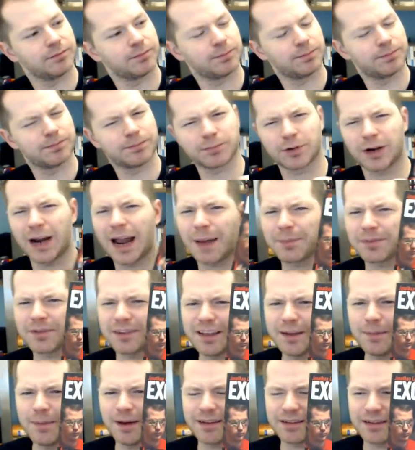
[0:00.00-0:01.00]
Perhaps
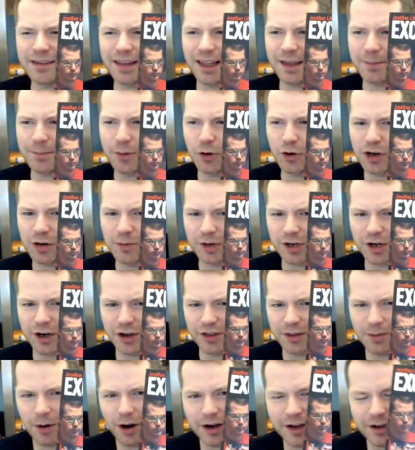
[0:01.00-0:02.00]
the best selling poker book
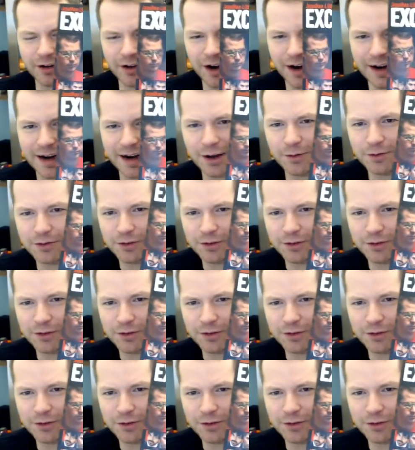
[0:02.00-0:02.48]
on the market right now. So